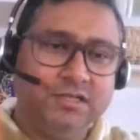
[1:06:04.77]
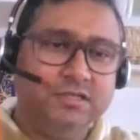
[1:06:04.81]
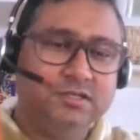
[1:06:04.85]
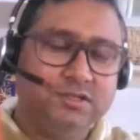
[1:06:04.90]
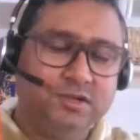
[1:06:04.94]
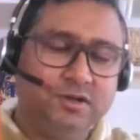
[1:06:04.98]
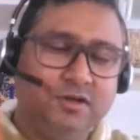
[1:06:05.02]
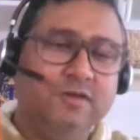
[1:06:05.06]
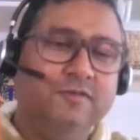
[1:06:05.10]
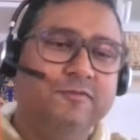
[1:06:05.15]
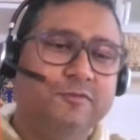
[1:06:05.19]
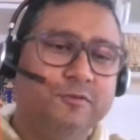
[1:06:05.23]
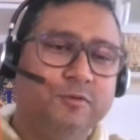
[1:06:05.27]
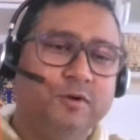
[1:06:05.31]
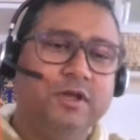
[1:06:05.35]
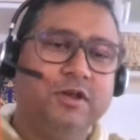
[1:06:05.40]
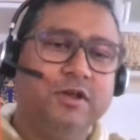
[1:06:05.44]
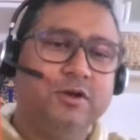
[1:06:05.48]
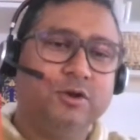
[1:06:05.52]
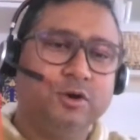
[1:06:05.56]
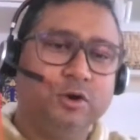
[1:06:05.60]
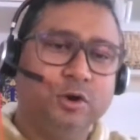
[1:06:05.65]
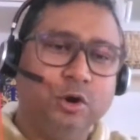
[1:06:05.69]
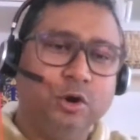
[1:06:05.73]
So if you are
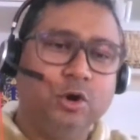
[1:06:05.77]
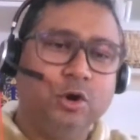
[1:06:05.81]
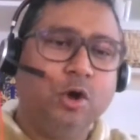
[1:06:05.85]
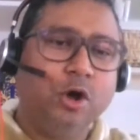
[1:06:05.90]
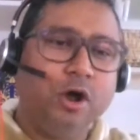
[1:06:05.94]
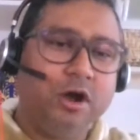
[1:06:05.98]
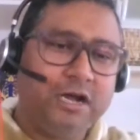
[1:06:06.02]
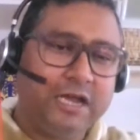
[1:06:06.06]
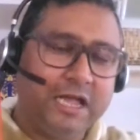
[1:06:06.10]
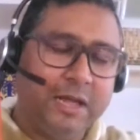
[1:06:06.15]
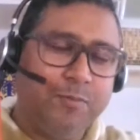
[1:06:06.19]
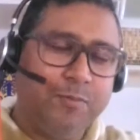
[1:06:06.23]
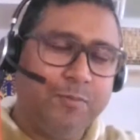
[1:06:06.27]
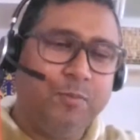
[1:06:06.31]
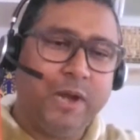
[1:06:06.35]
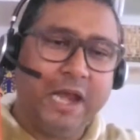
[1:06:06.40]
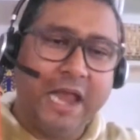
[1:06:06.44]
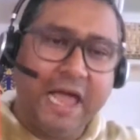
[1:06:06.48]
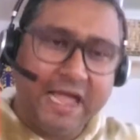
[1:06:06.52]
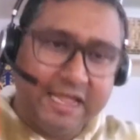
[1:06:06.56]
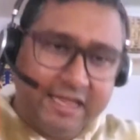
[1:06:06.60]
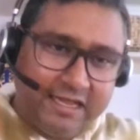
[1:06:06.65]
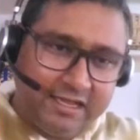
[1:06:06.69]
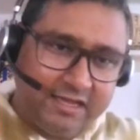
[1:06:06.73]
not
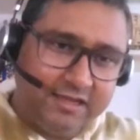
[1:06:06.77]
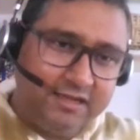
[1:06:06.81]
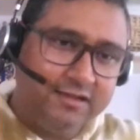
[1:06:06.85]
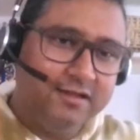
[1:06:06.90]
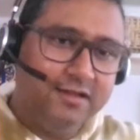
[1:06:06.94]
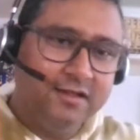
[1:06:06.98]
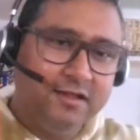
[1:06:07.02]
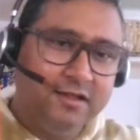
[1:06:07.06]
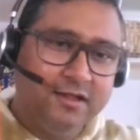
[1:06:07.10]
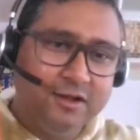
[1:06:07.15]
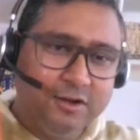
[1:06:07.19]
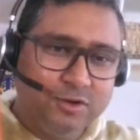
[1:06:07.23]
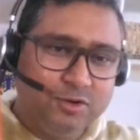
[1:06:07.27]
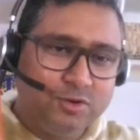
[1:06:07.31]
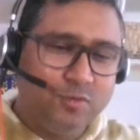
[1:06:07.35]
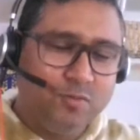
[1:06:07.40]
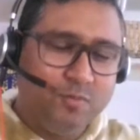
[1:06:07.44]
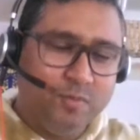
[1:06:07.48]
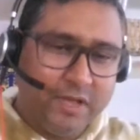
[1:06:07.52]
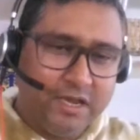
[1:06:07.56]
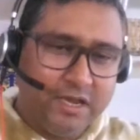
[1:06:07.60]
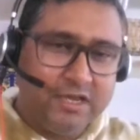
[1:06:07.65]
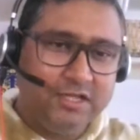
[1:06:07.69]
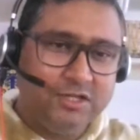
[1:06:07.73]
applying to
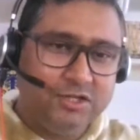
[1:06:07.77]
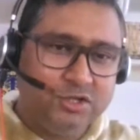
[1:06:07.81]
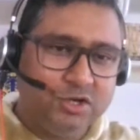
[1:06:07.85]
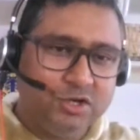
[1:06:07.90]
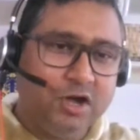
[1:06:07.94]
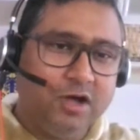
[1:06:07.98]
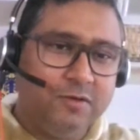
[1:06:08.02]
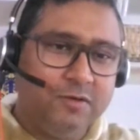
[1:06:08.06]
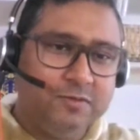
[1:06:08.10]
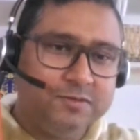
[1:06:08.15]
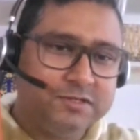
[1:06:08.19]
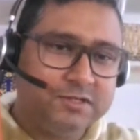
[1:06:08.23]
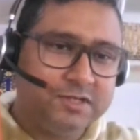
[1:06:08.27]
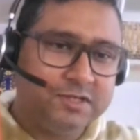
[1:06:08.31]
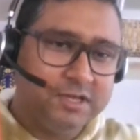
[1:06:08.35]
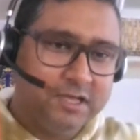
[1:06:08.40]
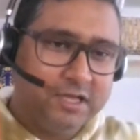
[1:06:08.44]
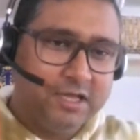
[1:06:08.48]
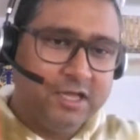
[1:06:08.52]
many jobs,